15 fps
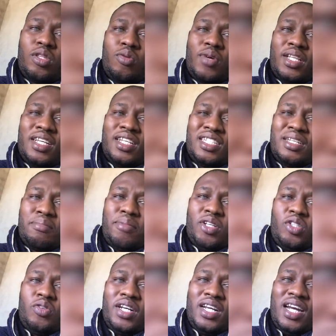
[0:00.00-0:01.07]
with what has
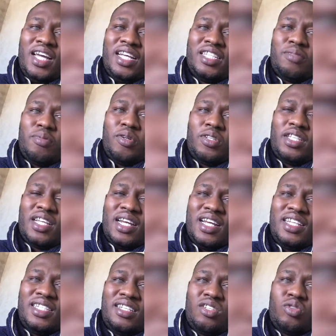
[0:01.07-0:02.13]
happened to the lens, because the
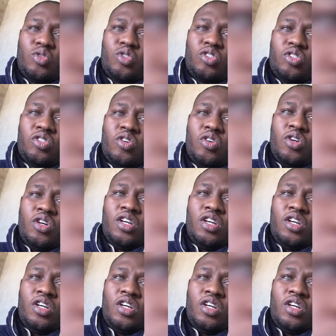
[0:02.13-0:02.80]
lens is also